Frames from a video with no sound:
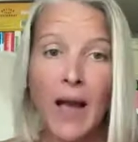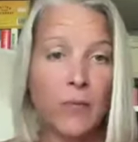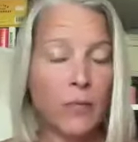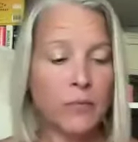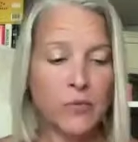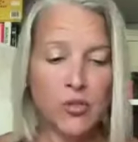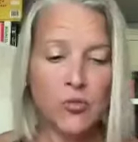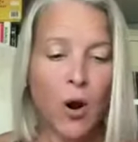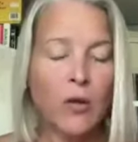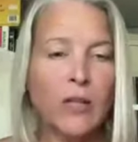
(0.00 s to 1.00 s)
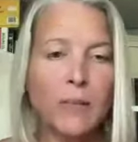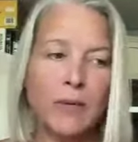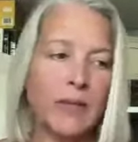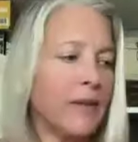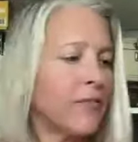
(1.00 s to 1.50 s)
I strongly
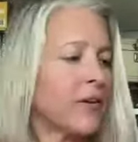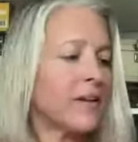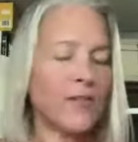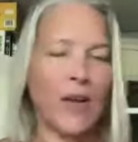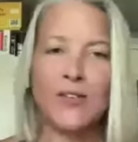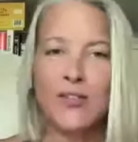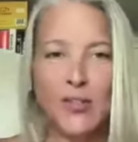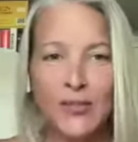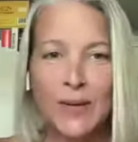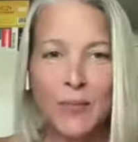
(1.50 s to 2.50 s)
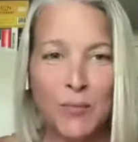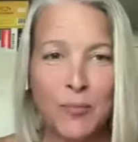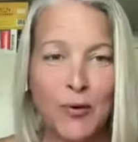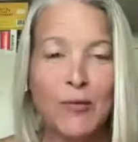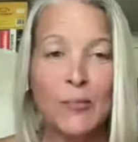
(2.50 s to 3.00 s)
believe, and until someone
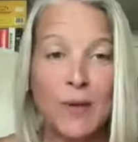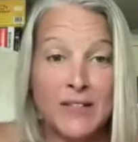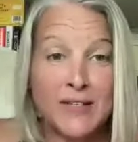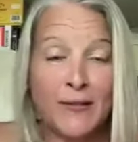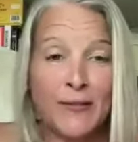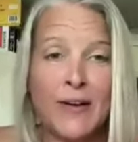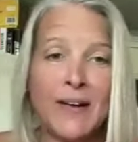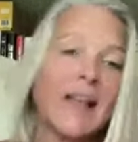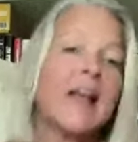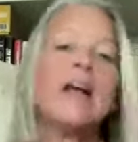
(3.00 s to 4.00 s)
proves me different,